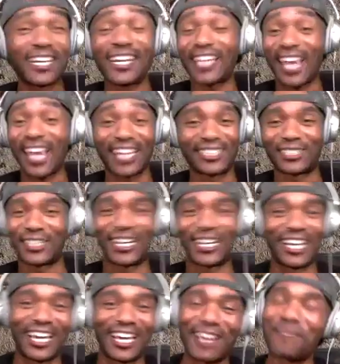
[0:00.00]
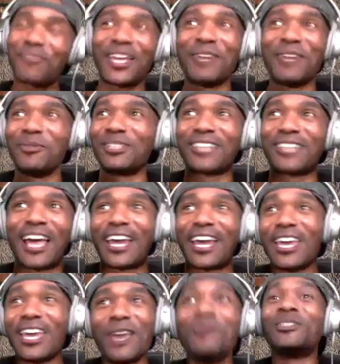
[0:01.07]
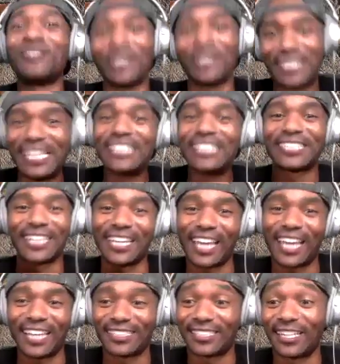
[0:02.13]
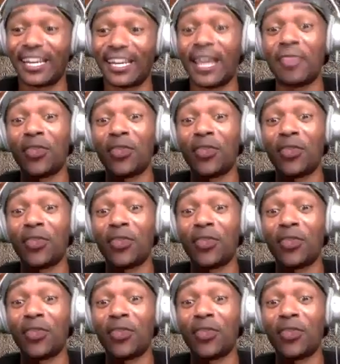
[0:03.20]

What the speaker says: in Kansas City, and it was decent in Kansas City.